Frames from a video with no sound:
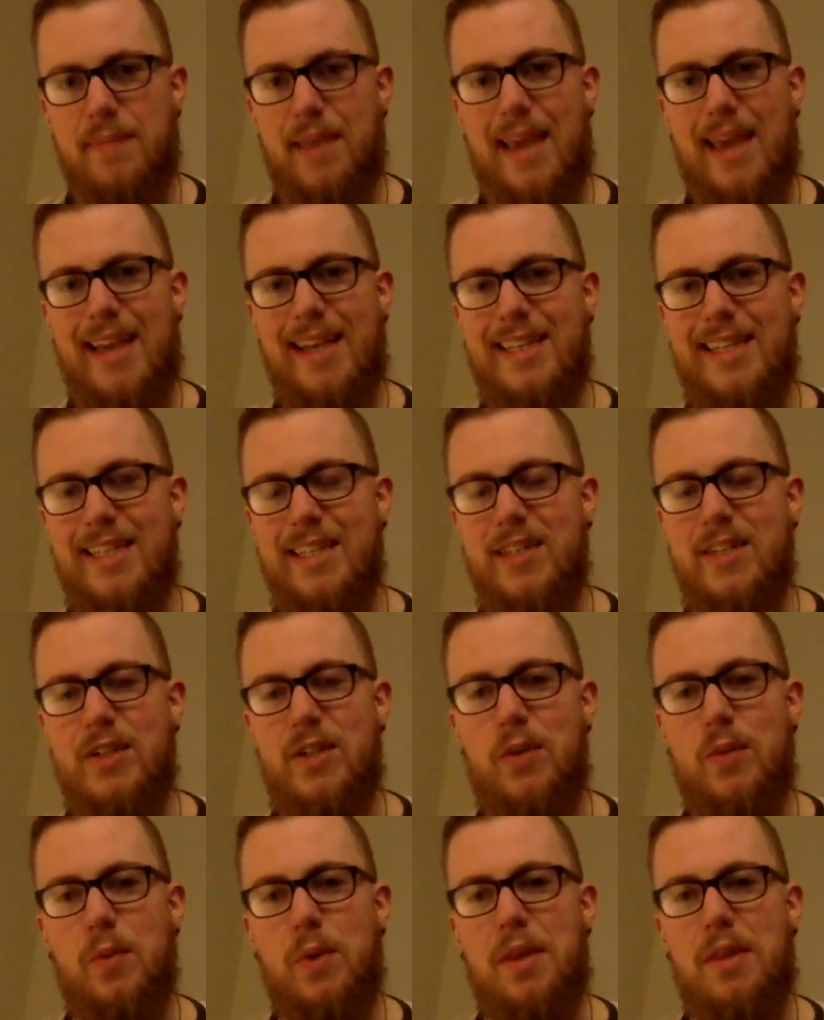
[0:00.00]
They
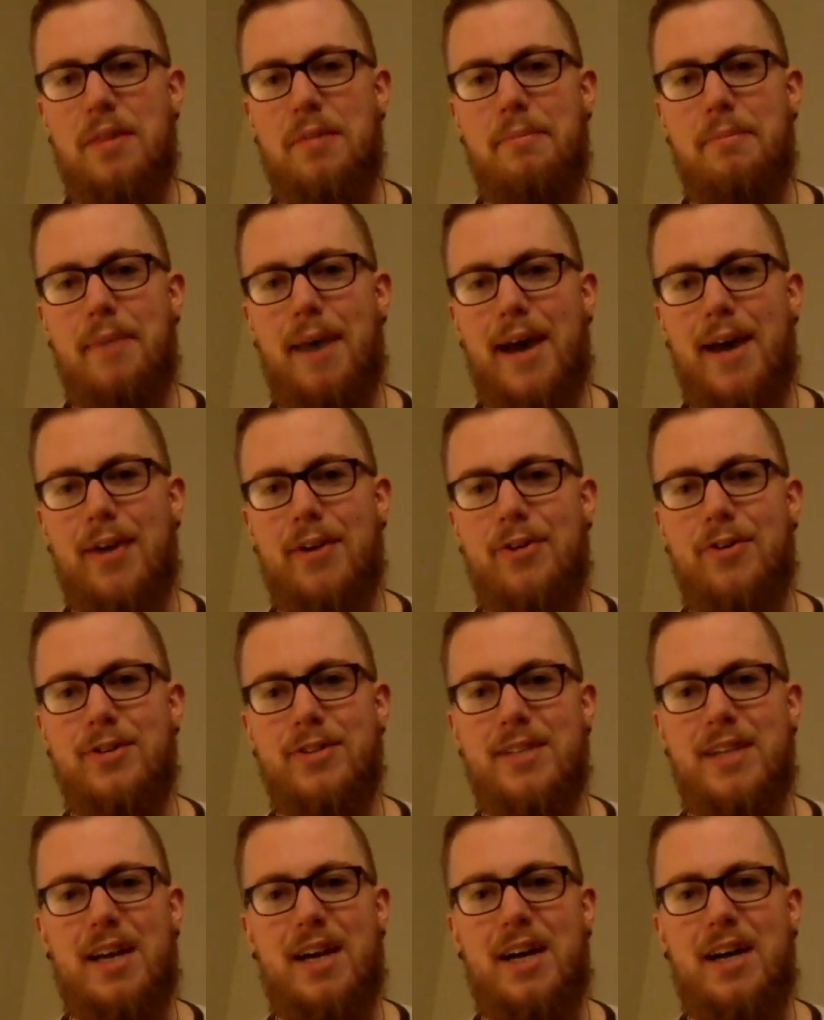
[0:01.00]
deal with
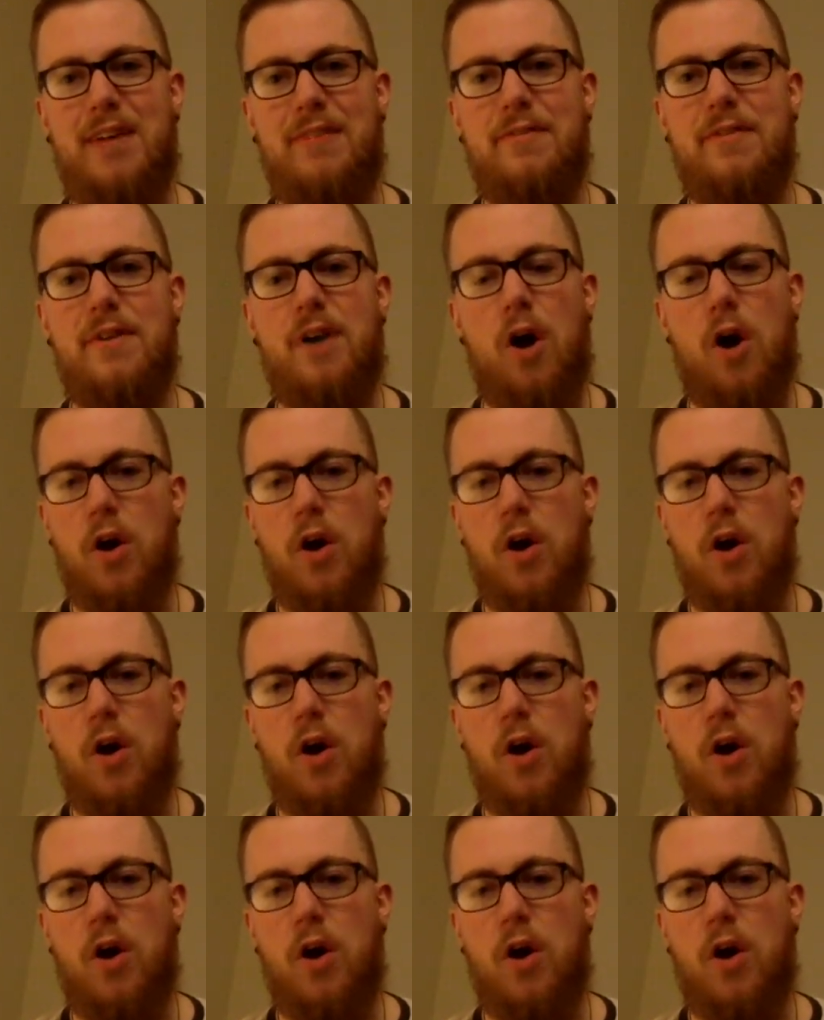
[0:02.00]
matters of